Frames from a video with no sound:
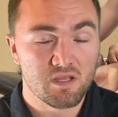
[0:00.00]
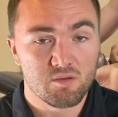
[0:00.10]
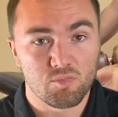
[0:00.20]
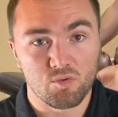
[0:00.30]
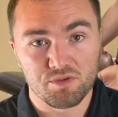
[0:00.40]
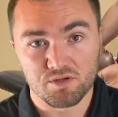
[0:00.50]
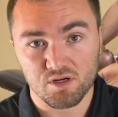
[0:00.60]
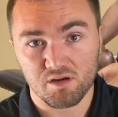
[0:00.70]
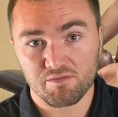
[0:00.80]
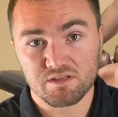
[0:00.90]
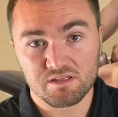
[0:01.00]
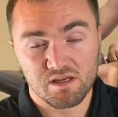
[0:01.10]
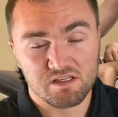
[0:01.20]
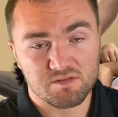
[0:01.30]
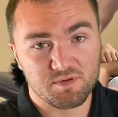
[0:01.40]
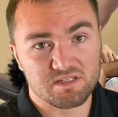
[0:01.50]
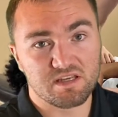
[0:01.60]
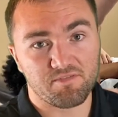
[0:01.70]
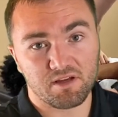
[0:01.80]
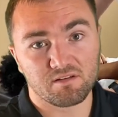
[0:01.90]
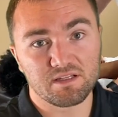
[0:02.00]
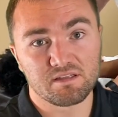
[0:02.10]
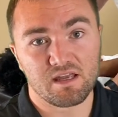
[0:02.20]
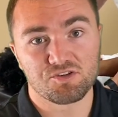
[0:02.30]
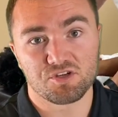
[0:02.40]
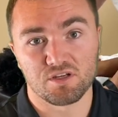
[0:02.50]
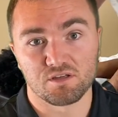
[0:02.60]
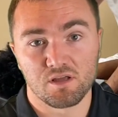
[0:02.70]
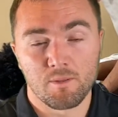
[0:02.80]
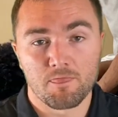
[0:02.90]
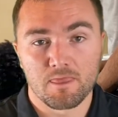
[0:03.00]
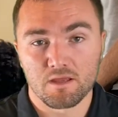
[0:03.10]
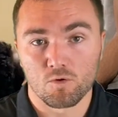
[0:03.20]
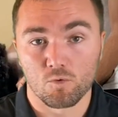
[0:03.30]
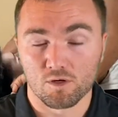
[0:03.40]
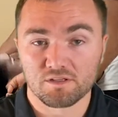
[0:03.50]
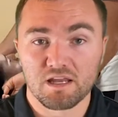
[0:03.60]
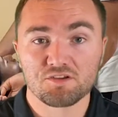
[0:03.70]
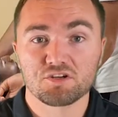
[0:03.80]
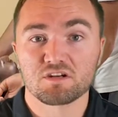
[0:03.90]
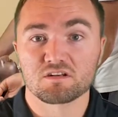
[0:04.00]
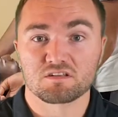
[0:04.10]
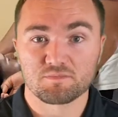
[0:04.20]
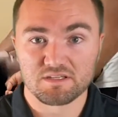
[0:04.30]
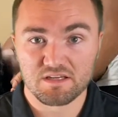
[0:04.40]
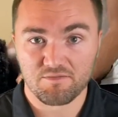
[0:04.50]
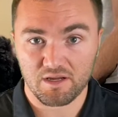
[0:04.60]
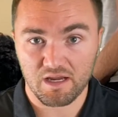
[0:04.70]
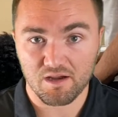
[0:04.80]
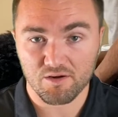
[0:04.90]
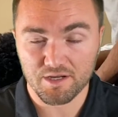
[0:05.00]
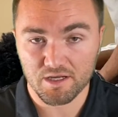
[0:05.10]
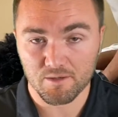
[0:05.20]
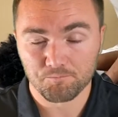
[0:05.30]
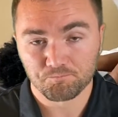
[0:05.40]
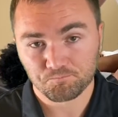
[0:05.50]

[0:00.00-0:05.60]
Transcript: But when the nerve is specifically tensioned or tensioned in a specific area,